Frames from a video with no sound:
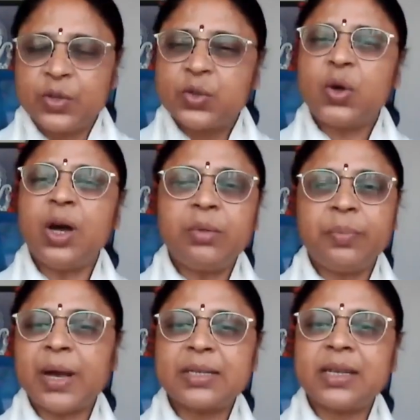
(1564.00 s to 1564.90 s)
Soham
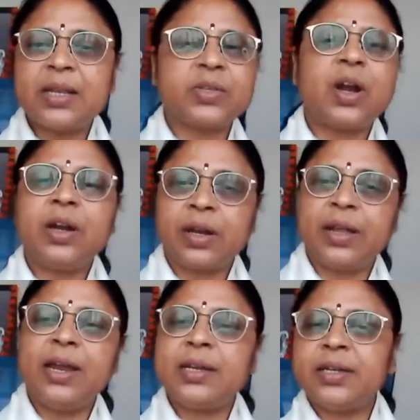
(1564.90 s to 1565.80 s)
upasana is not
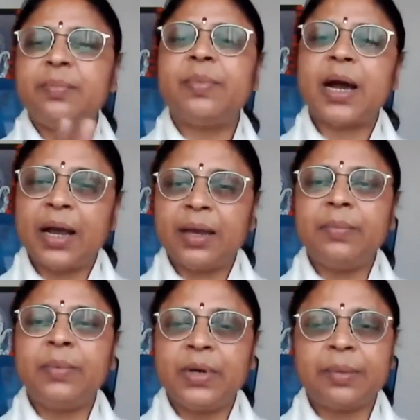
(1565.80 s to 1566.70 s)
created
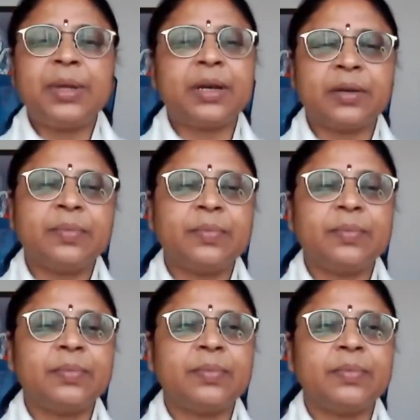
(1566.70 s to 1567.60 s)
by Ramana.
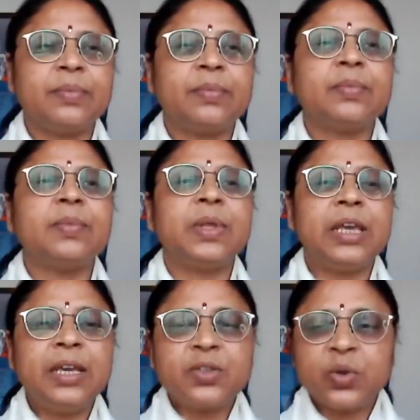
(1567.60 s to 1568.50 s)

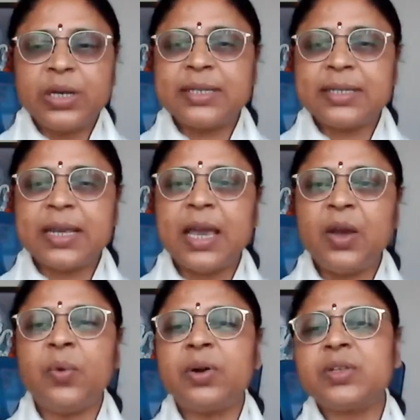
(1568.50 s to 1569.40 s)
He is only saying
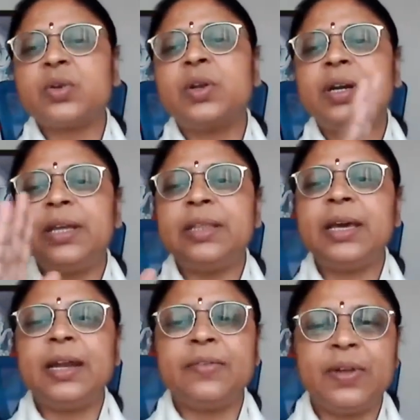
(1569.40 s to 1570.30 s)
what is already
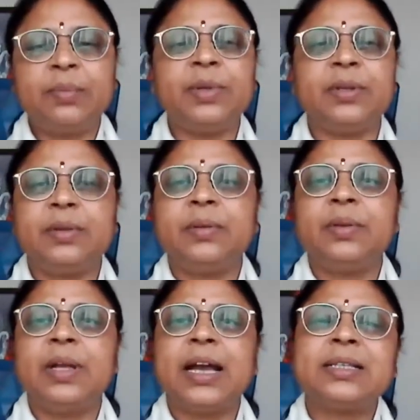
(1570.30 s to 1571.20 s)
there available
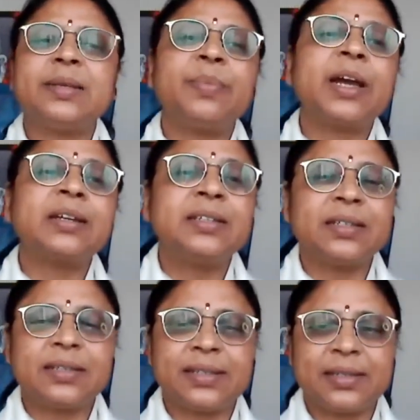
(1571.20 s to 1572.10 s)
as a
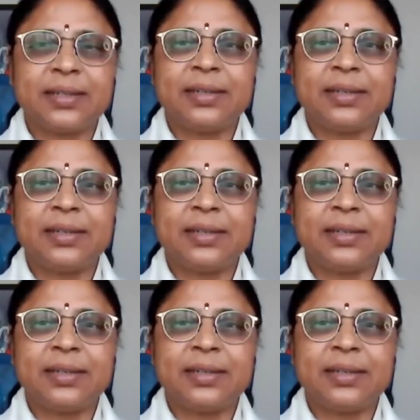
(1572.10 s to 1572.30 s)
practice.